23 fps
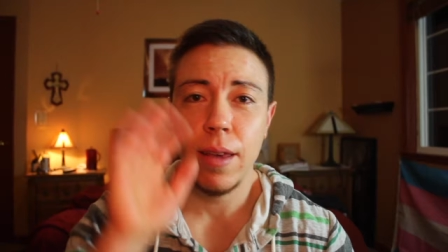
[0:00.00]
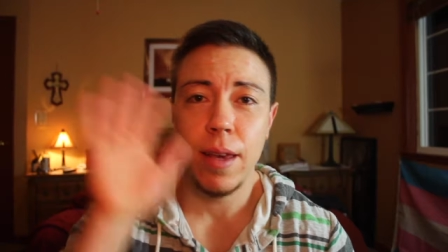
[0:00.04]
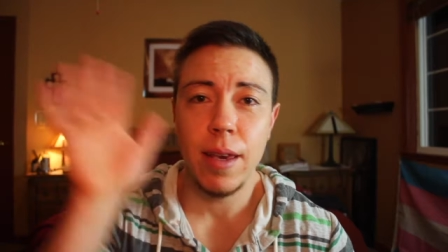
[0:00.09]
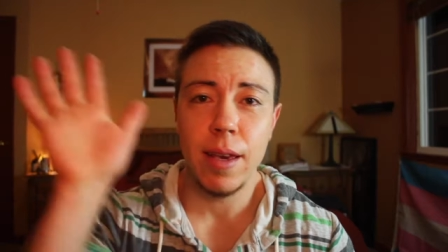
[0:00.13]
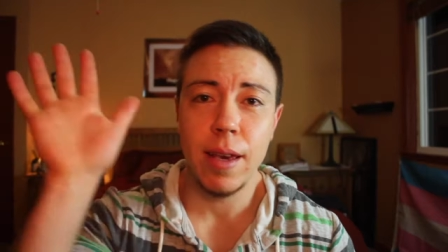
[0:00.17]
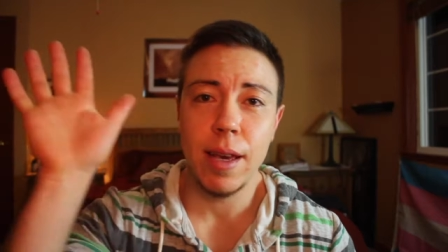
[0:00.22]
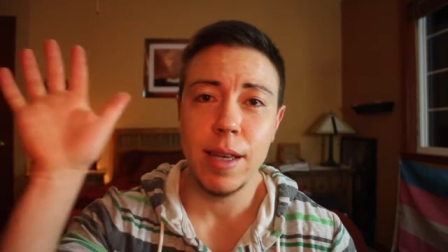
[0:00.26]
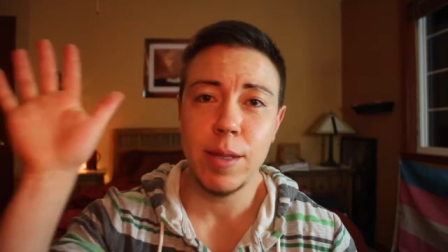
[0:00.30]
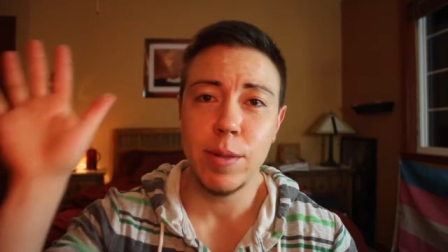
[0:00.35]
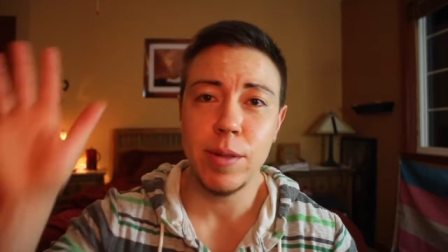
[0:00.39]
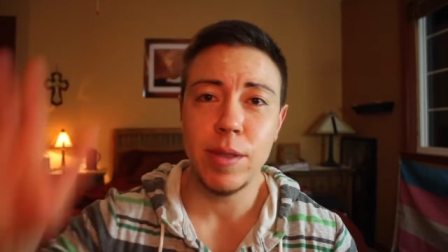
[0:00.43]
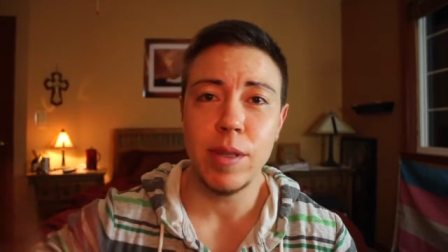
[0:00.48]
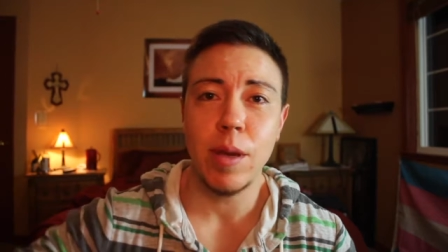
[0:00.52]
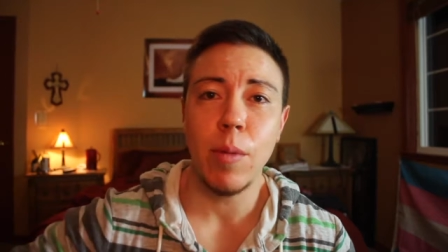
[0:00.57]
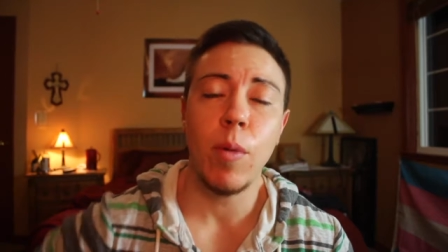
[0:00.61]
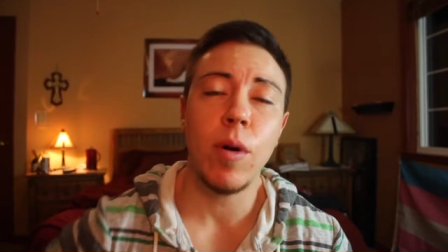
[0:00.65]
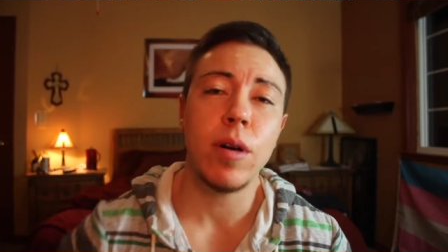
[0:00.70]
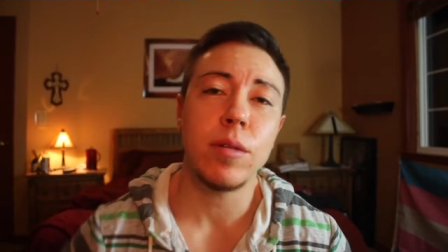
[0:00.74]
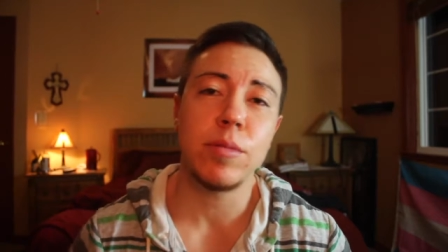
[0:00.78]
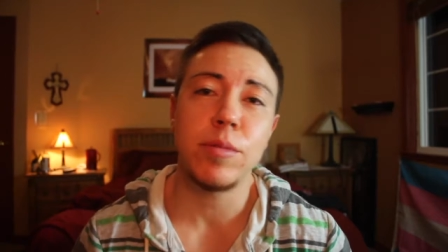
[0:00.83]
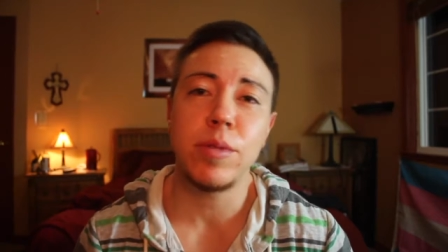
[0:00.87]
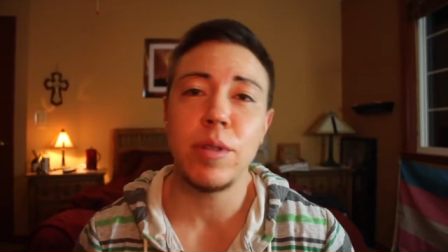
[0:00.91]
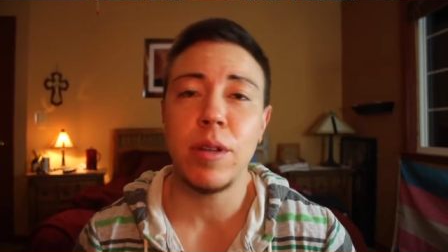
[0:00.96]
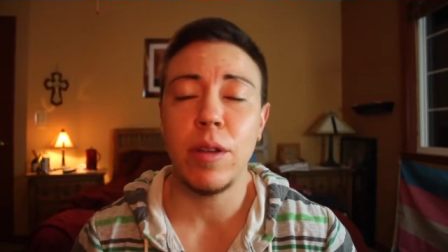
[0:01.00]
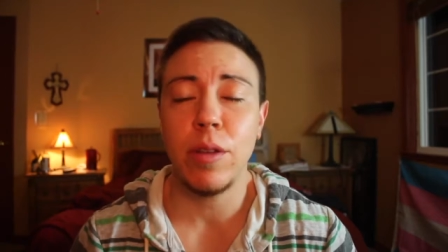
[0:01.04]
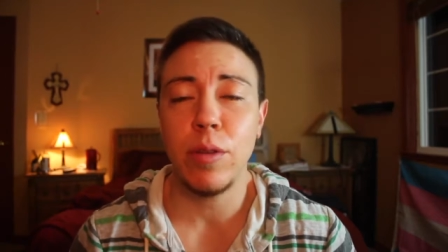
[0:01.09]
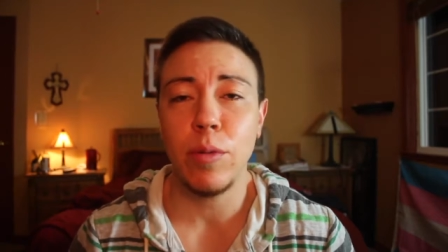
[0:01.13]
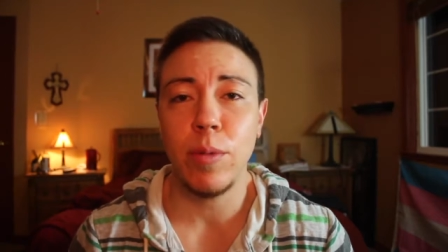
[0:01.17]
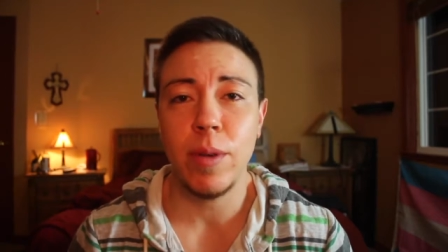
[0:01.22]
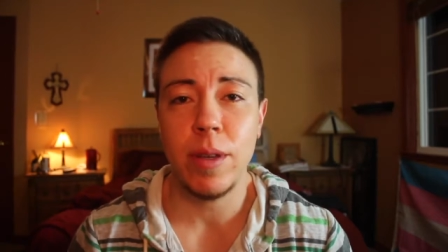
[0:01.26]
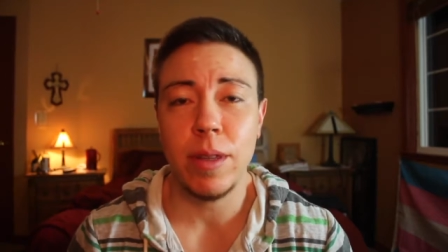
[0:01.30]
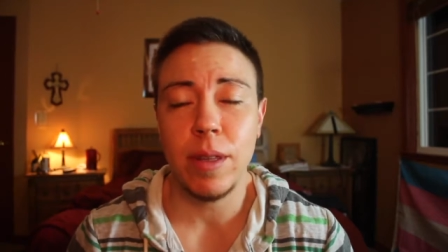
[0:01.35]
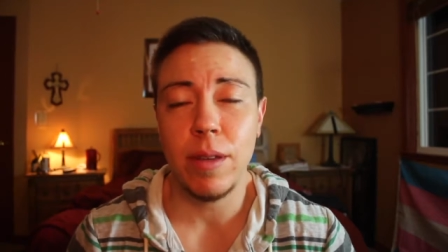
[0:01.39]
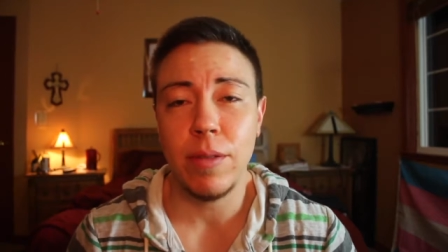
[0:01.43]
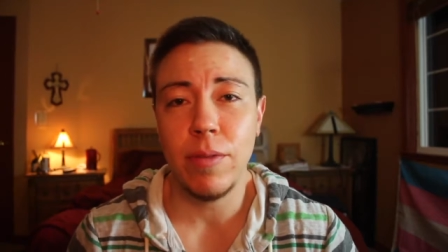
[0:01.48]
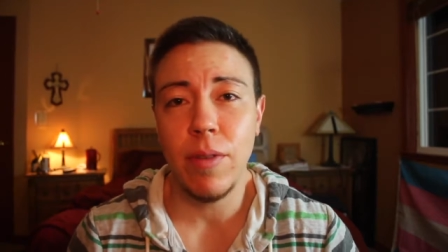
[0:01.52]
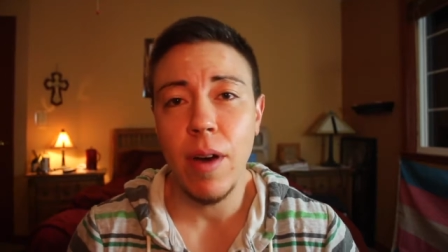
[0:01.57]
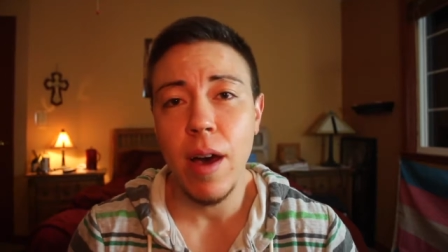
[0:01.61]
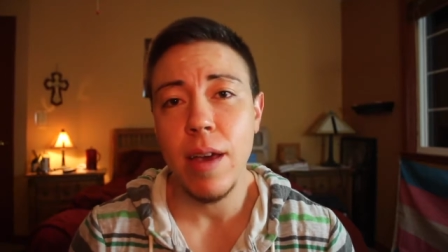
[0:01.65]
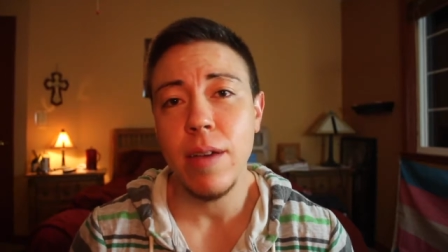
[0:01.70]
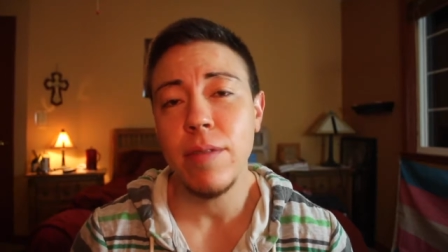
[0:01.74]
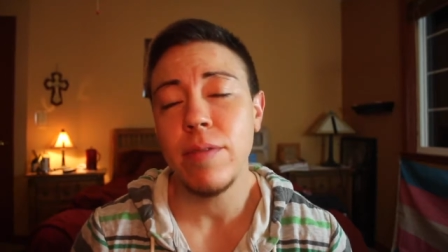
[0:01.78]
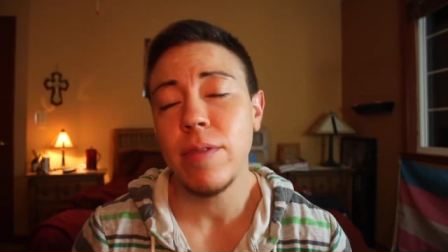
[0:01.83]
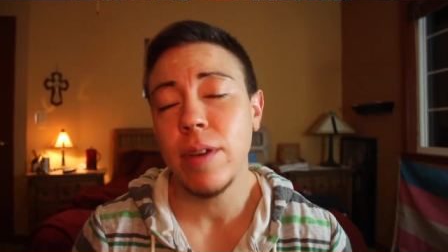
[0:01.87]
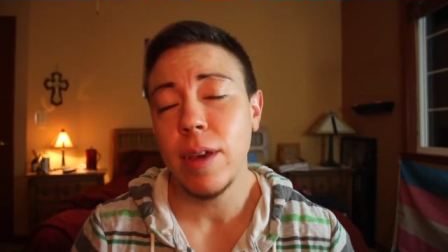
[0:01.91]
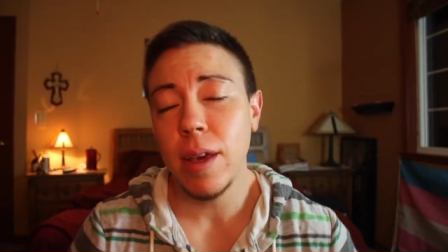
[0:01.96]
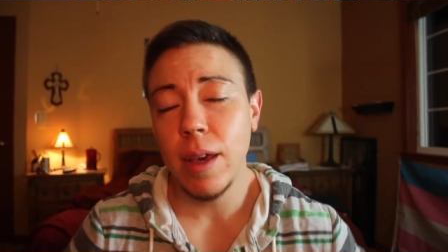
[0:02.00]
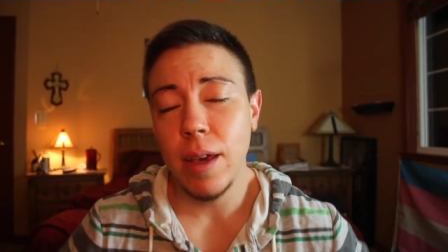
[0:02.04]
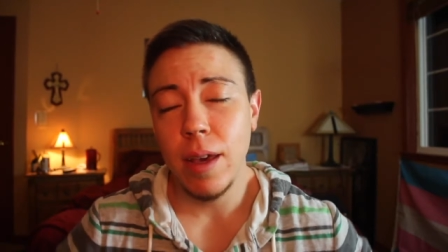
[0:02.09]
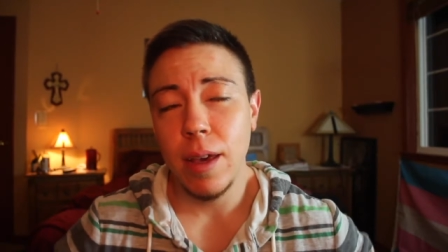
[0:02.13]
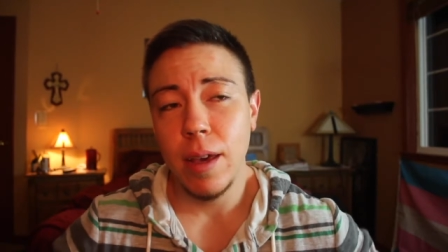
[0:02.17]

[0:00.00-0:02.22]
Hey guys, what's up? Welcome to another Weekly 5,